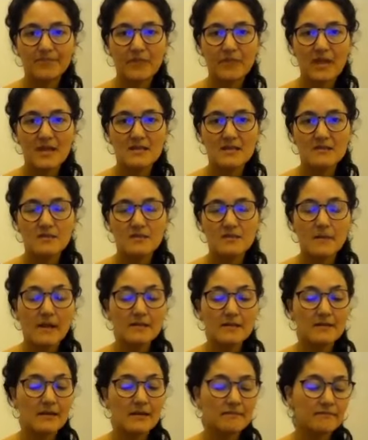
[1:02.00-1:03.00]
Yeah, some,
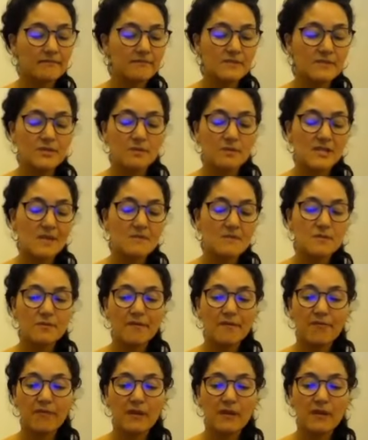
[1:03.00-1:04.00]
sometimes
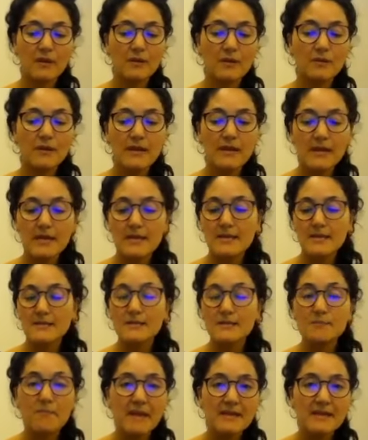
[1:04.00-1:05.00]
we feel
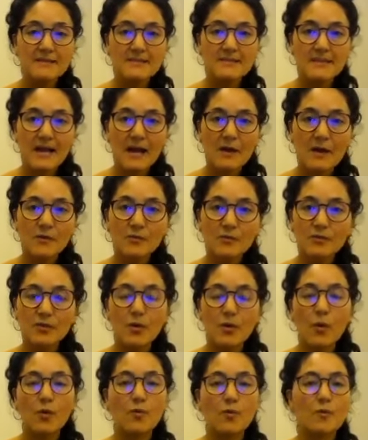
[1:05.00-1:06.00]
spaced out
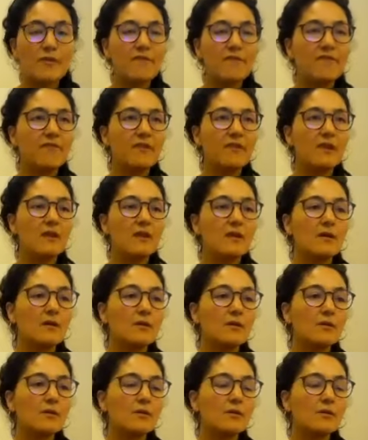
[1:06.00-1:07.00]
or we
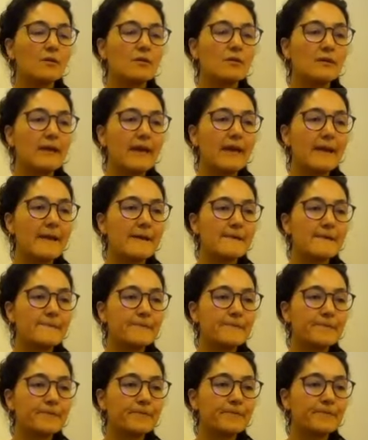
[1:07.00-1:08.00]
feel
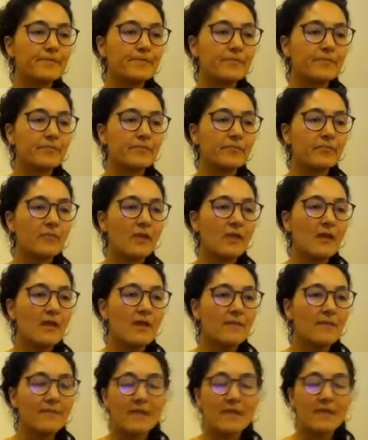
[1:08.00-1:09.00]
um,
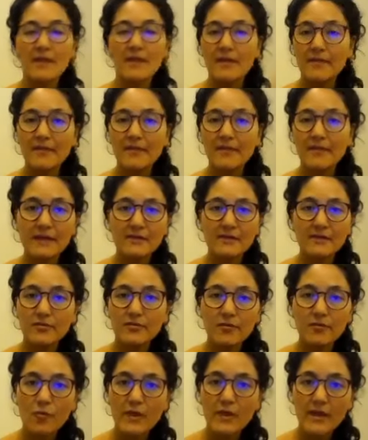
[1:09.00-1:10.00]
that
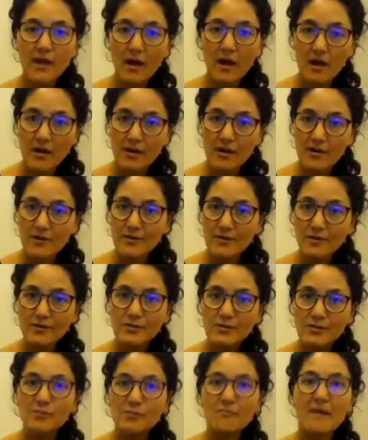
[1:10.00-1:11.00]
we are
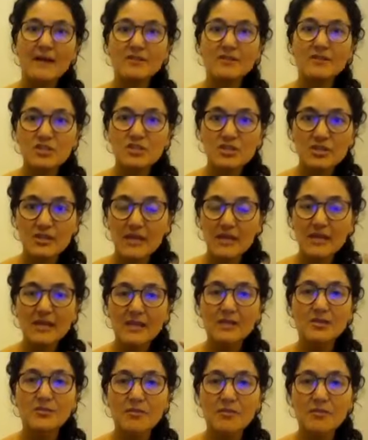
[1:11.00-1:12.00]
too much
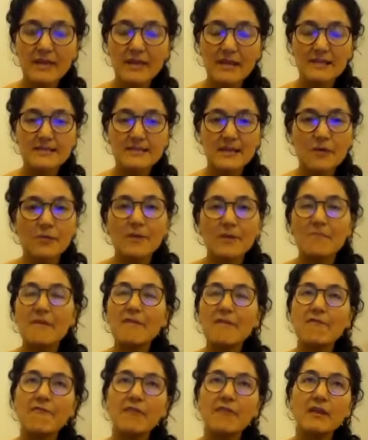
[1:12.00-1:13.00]
into things and we may
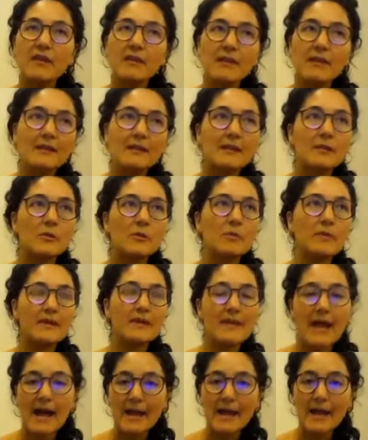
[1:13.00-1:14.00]
feel a little bit
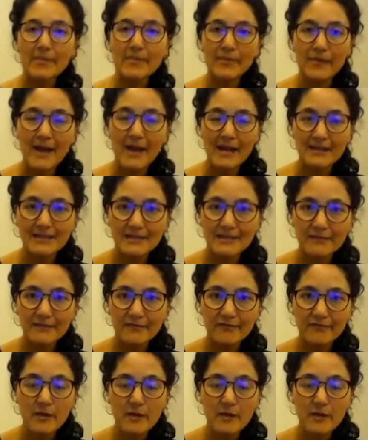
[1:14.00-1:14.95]
hyperactive